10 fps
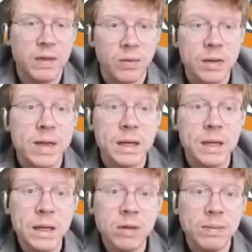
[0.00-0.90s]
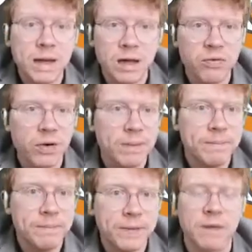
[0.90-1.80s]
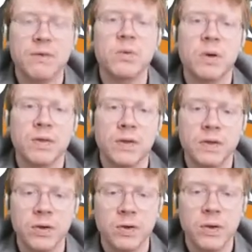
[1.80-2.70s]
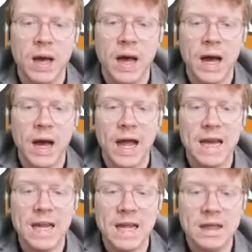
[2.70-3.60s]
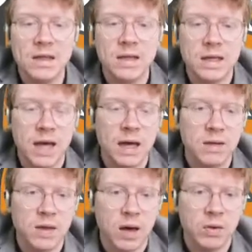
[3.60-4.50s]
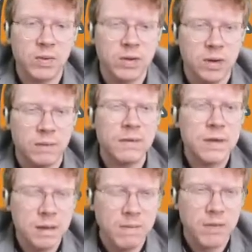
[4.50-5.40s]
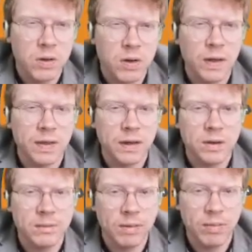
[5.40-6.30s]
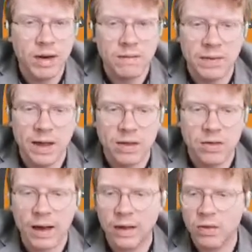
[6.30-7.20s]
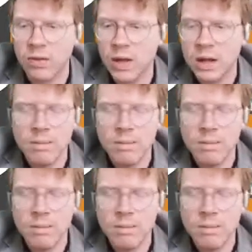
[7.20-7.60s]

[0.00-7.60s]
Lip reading: There is a little bit extra if you want to do an NCA style question. For some of you, I think you'd be ready for that challenge.